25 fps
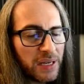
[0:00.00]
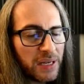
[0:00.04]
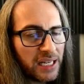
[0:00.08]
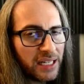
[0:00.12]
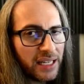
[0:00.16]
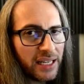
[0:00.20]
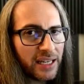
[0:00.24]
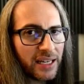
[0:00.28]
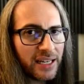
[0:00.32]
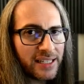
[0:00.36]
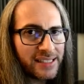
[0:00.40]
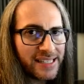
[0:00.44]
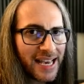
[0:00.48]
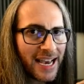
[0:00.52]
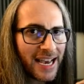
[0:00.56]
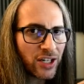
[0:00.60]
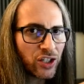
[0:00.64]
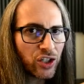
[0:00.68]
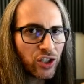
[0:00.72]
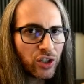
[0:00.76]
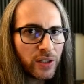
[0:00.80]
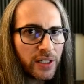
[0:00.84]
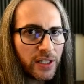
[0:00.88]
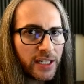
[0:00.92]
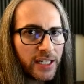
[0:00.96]
media is
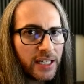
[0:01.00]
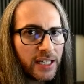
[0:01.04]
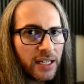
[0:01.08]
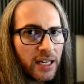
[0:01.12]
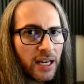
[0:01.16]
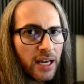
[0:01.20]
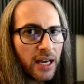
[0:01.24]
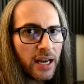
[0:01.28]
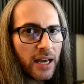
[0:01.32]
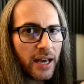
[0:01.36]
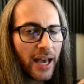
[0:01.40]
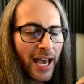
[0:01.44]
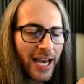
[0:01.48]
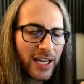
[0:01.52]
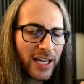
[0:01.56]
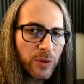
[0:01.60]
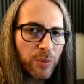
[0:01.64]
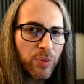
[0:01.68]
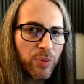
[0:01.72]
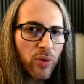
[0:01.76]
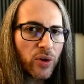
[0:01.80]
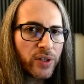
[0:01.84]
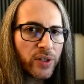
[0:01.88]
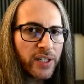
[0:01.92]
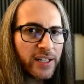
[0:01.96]
actually
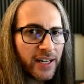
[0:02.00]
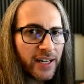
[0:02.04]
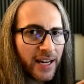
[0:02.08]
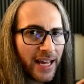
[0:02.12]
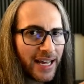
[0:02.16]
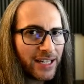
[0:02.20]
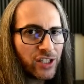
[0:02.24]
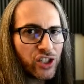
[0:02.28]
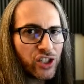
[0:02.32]
exported in